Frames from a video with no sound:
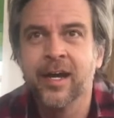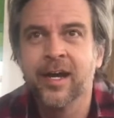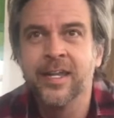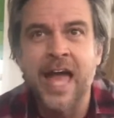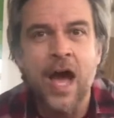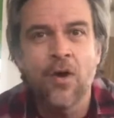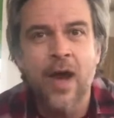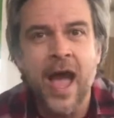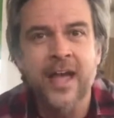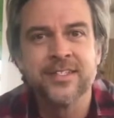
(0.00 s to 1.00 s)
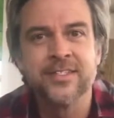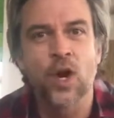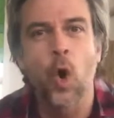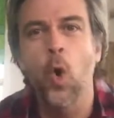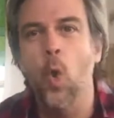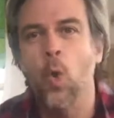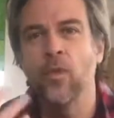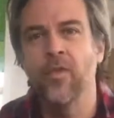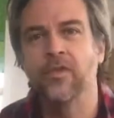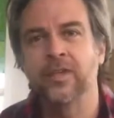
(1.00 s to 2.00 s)
now adds a whole
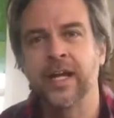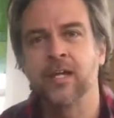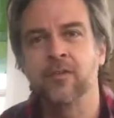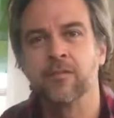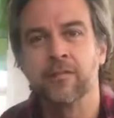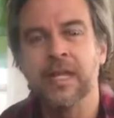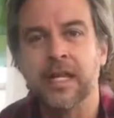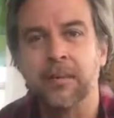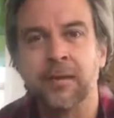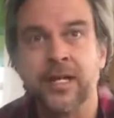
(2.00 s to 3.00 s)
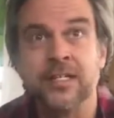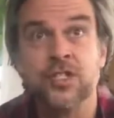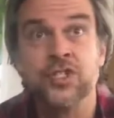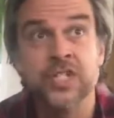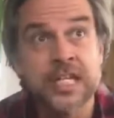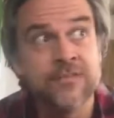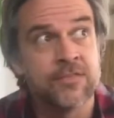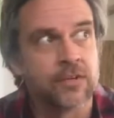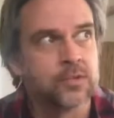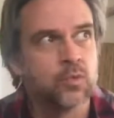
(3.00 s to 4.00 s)
other layer of meaning because she
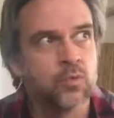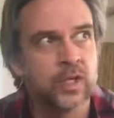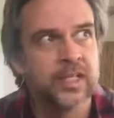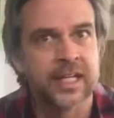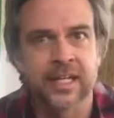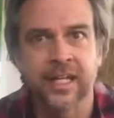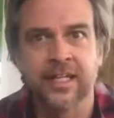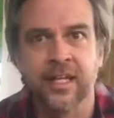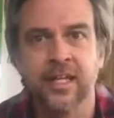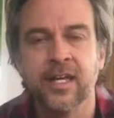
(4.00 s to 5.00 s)
feels really connected